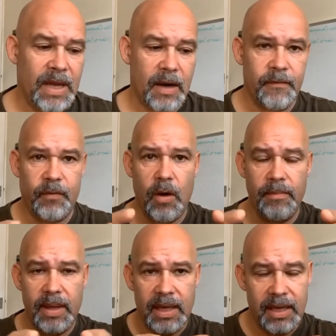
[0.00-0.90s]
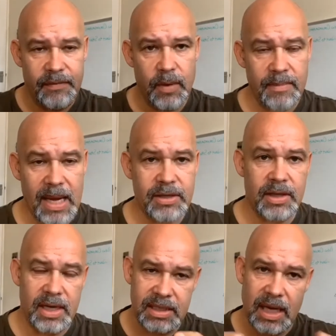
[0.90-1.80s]
And if you
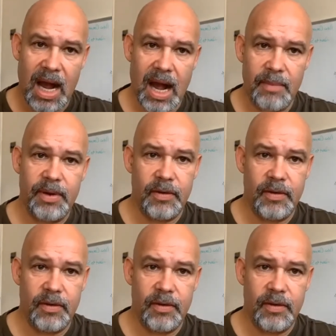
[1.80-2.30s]
imagine that it's a hub,